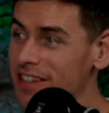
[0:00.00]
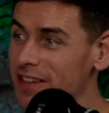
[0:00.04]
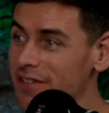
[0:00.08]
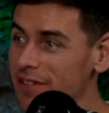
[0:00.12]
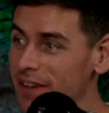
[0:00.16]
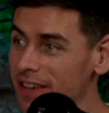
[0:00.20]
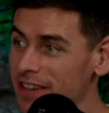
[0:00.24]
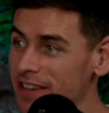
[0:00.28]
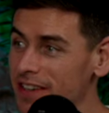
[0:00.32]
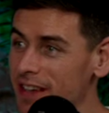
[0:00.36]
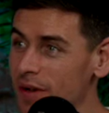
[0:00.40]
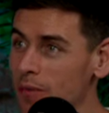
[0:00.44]
It's an
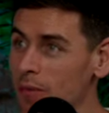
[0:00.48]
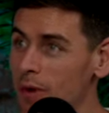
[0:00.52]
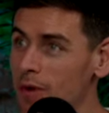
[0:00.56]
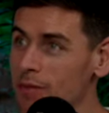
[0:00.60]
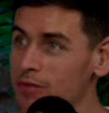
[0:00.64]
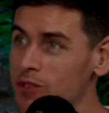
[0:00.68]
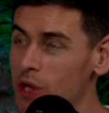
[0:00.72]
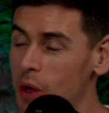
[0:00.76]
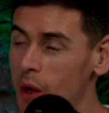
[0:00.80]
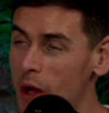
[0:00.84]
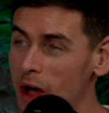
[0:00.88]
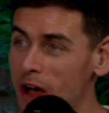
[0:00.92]
event. Yeah,
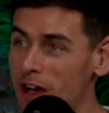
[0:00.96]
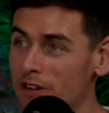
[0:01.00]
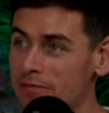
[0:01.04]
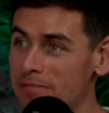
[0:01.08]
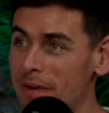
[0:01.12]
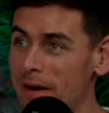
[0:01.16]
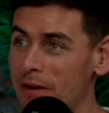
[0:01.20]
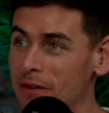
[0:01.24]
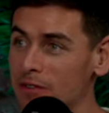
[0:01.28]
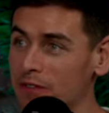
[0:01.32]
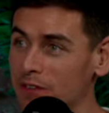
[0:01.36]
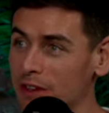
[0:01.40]
Wimsel
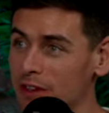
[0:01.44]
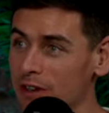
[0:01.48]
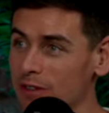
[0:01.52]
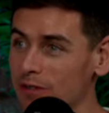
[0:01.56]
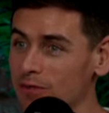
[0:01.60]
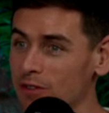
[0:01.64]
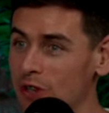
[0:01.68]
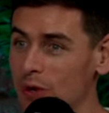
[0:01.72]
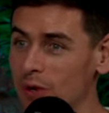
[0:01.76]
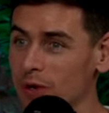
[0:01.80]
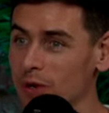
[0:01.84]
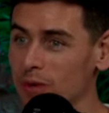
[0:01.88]
half marathon.
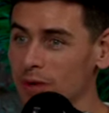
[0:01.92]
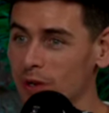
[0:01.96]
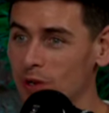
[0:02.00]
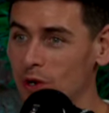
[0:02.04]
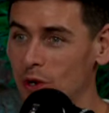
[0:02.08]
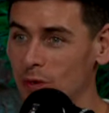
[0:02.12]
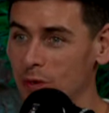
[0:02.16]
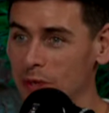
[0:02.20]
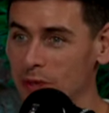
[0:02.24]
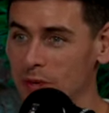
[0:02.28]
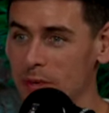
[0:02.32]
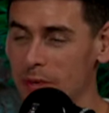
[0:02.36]
I'm doing it with a
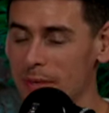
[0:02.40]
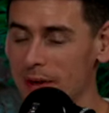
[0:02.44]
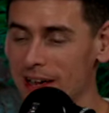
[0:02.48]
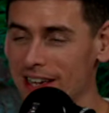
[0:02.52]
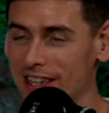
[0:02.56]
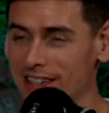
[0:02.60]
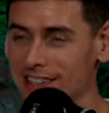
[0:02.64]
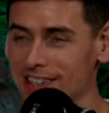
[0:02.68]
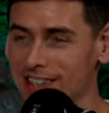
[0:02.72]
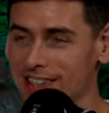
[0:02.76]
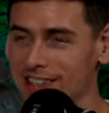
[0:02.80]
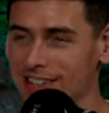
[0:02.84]
couple of my
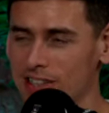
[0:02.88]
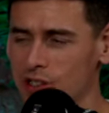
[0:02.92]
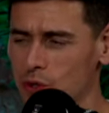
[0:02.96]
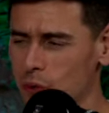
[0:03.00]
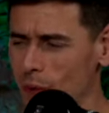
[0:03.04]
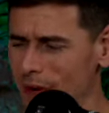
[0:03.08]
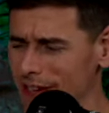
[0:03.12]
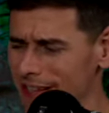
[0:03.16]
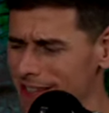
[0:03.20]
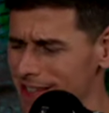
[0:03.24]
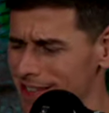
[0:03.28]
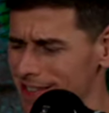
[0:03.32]
mates.
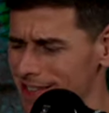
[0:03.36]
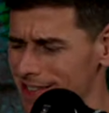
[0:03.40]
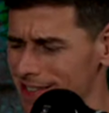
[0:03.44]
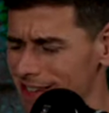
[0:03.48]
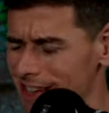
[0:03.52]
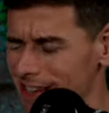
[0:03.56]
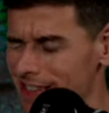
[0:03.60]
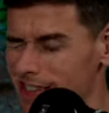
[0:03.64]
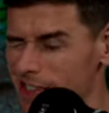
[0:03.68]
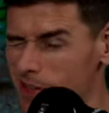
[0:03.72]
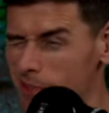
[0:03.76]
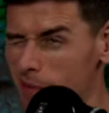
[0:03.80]

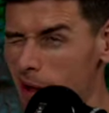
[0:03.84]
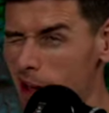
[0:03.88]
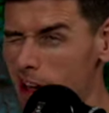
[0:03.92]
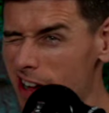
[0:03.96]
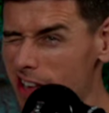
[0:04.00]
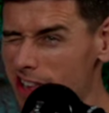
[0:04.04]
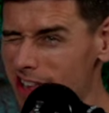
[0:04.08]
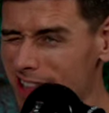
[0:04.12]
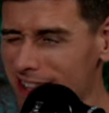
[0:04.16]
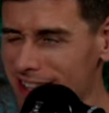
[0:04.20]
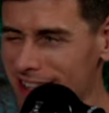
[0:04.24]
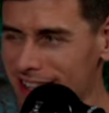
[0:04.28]
26th of
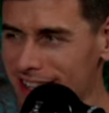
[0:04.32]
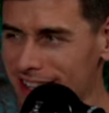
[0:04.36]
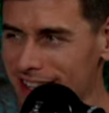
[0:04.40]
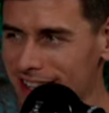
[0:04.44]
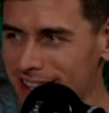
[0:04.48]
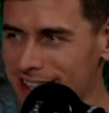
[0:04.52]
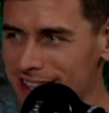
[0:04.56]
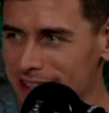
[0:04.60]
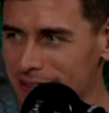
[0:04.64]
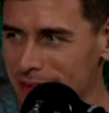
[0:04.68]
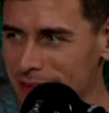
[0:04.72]
March, I think it is.